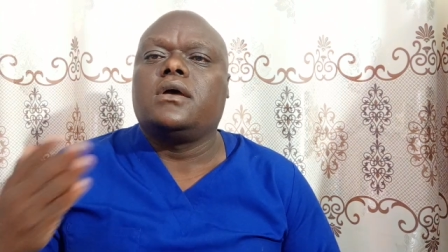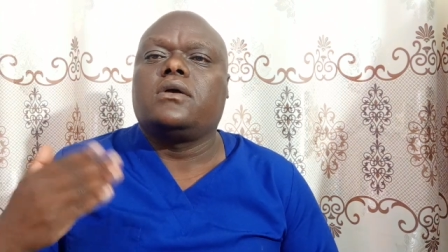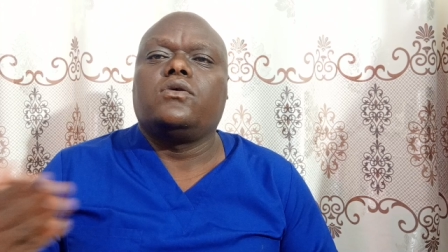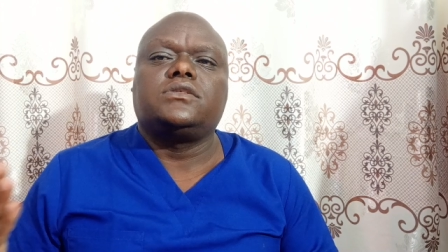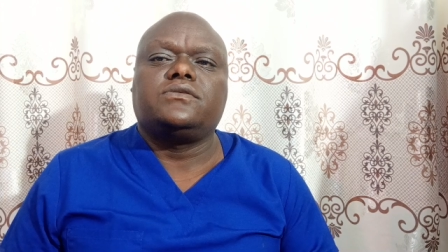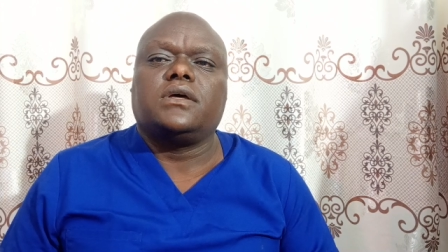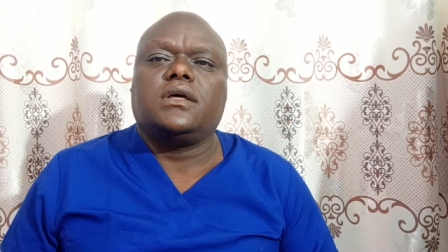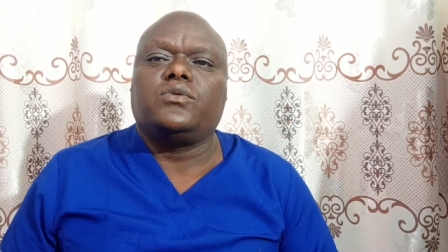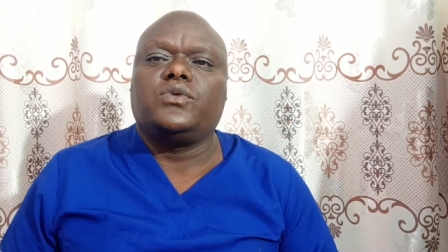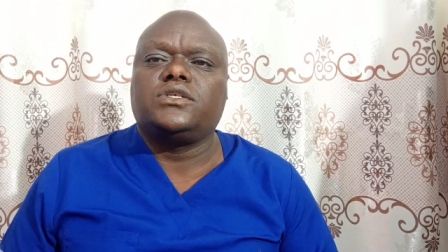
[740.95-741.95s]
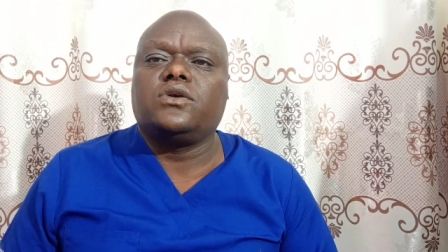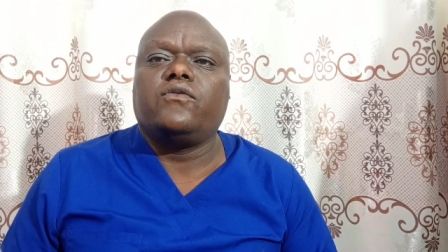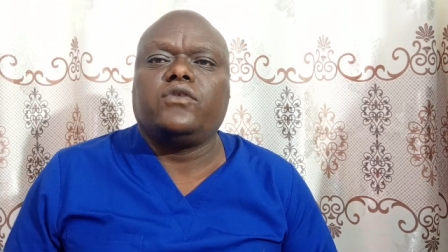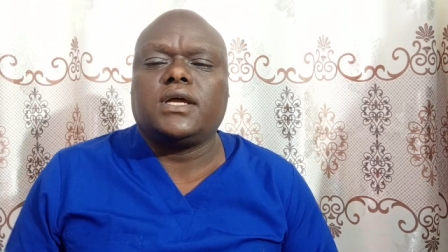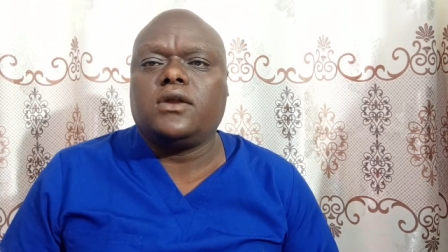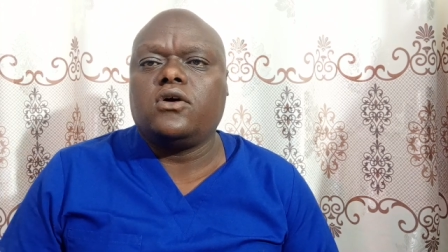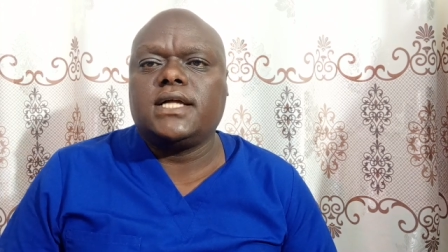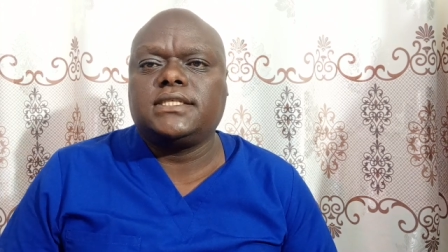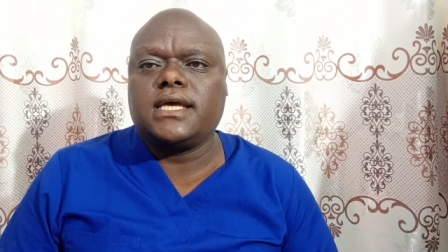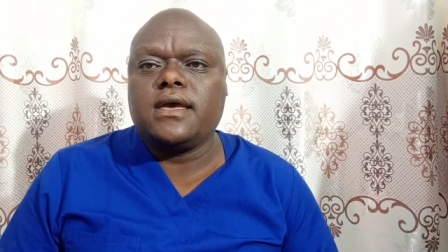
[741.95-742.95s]
goes uh, which go for a
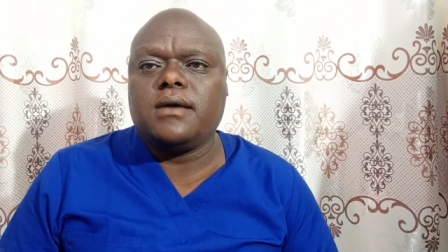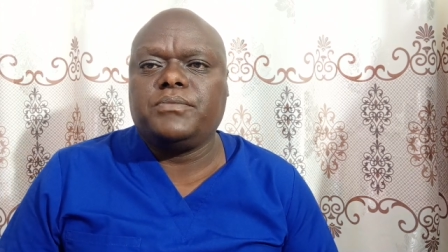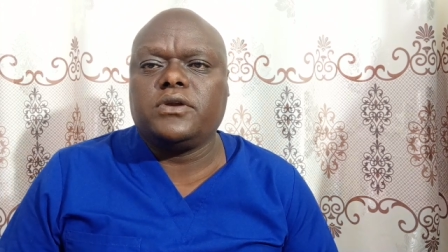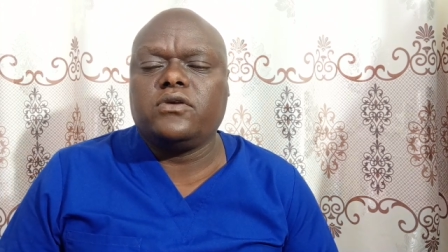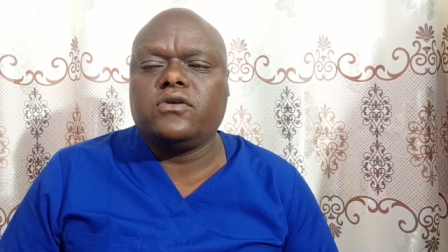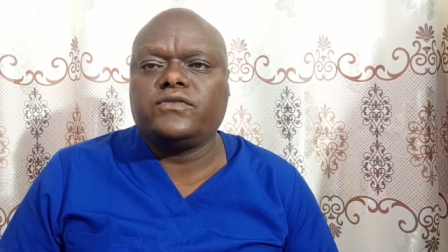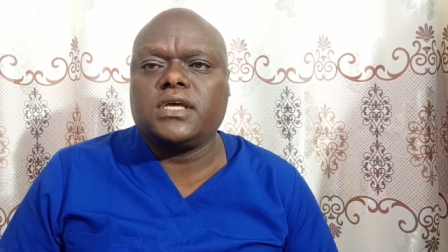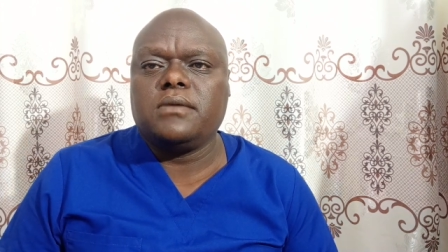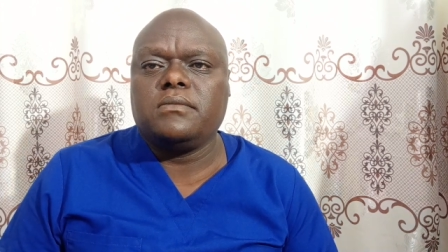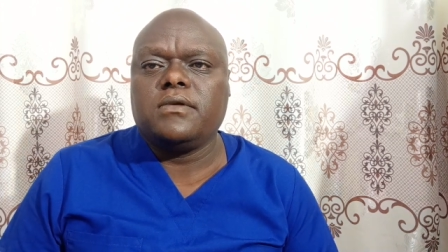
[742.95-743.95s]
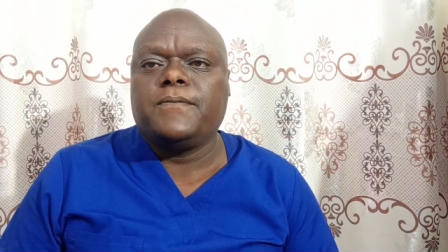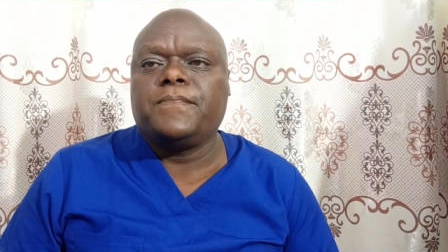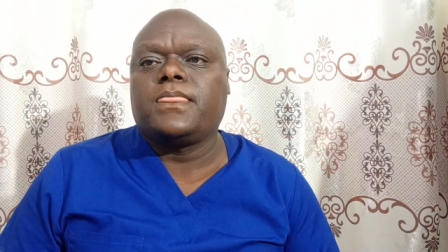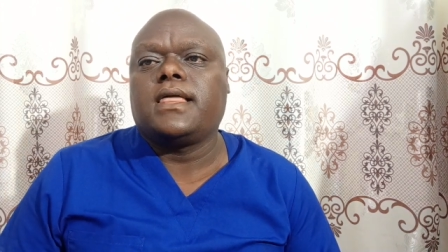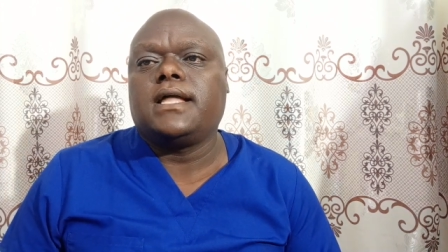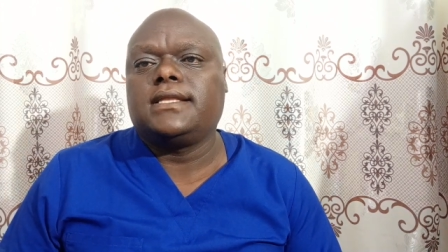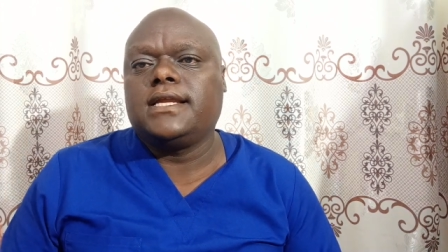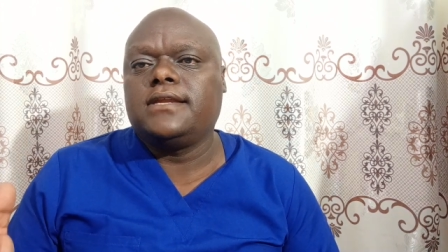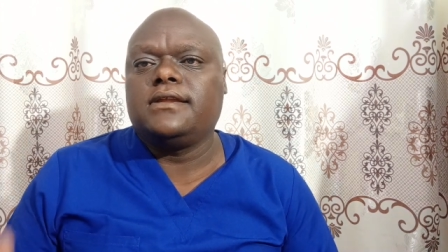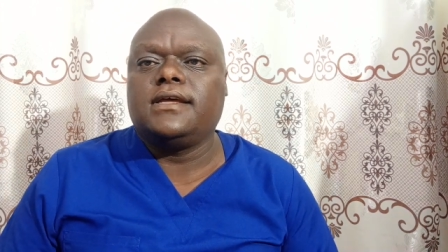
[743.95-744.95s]
longer time, period of time, that
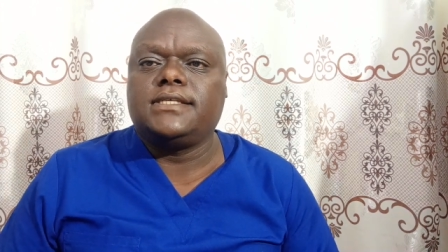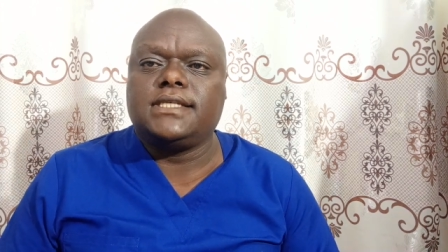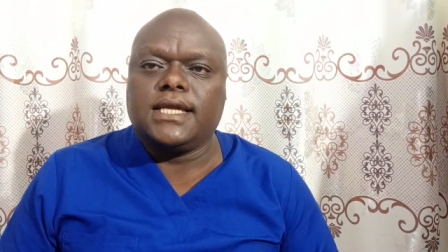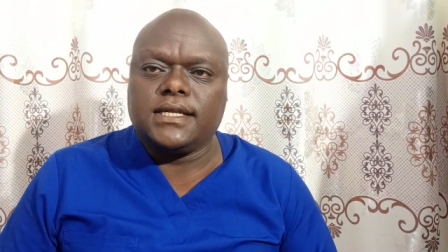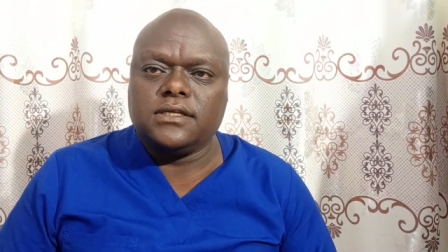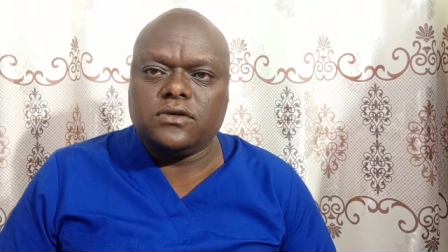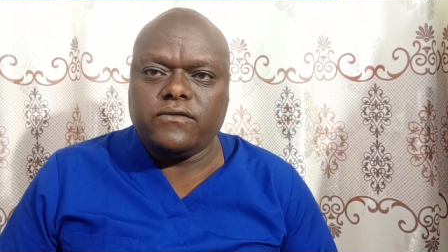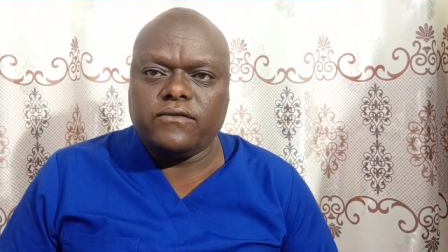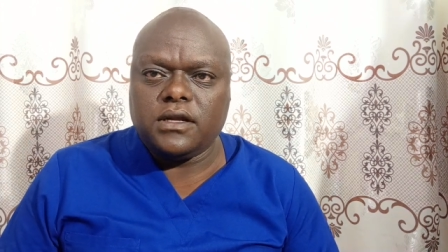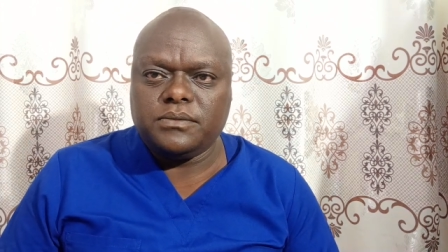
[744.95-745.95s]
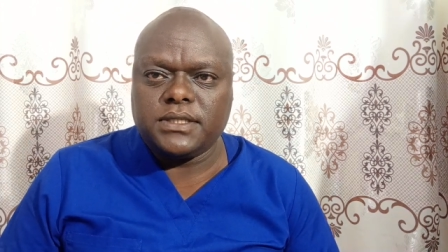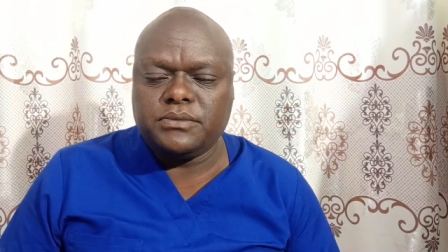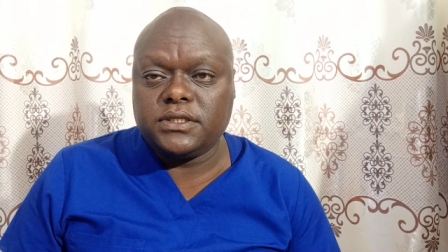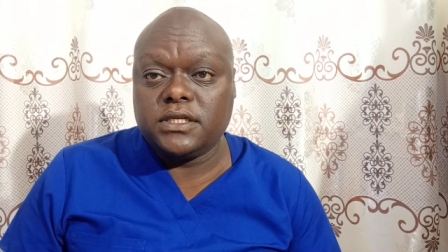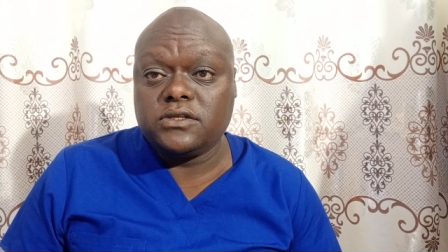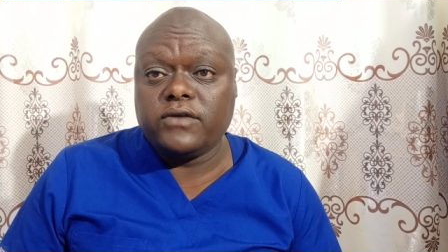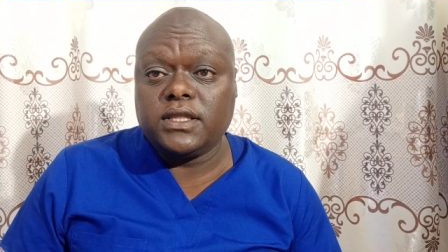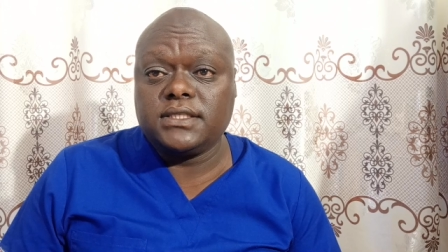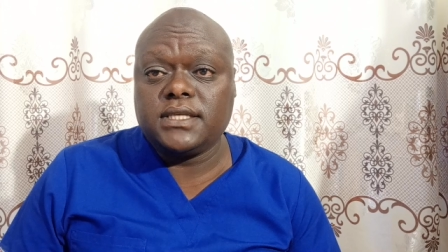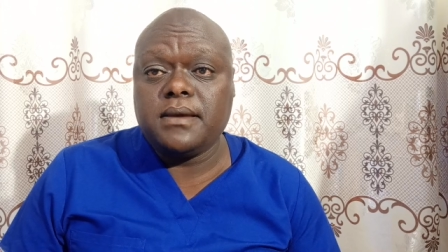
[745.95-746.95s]
lady is likely to develop some stress over
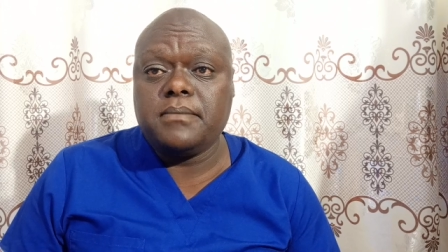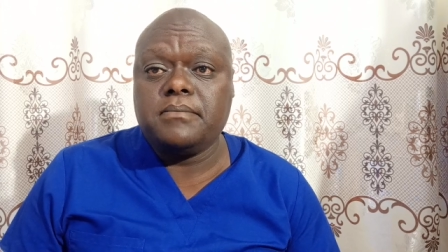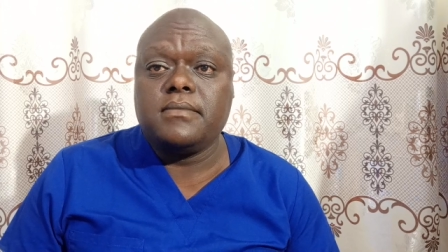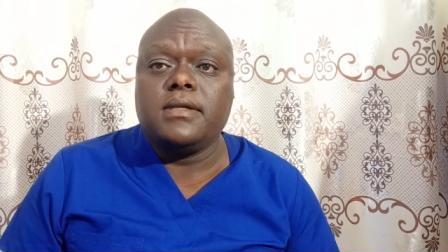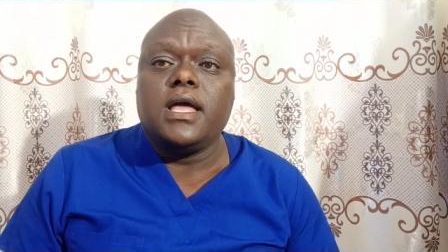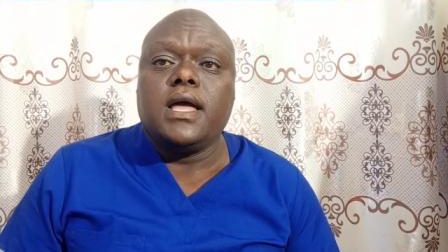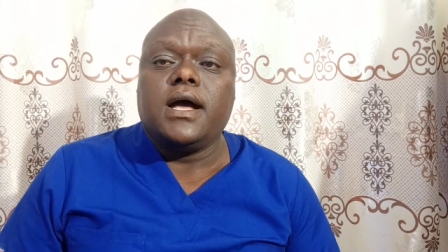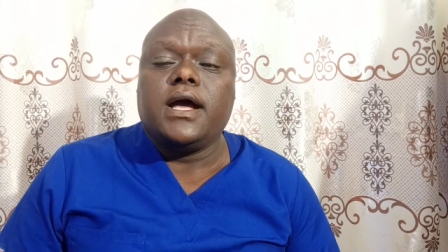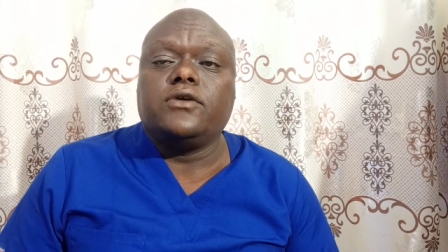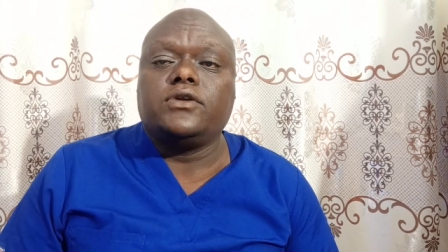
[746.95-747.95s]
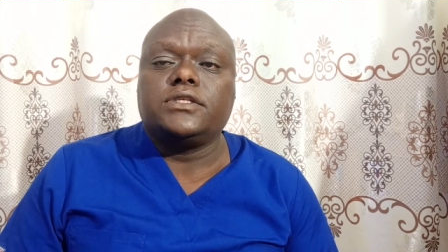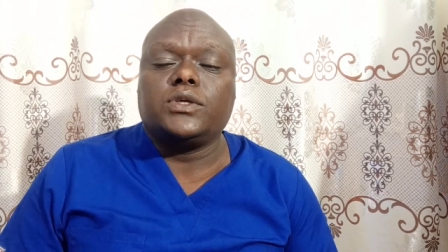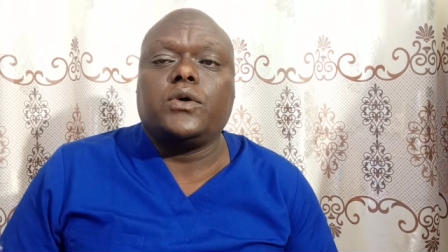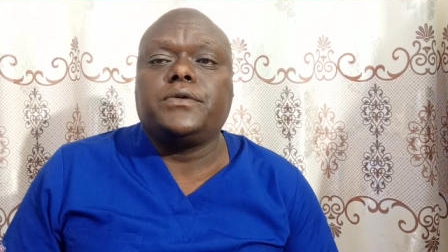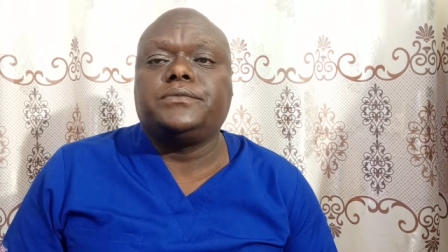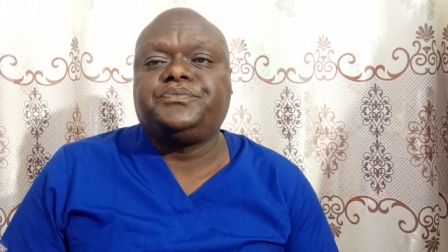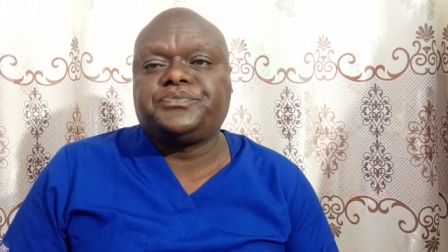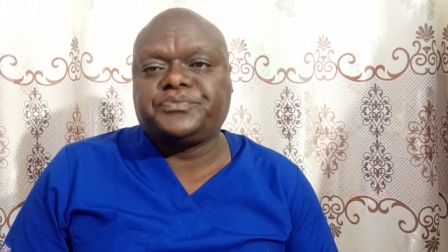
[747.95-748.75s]
the same, and also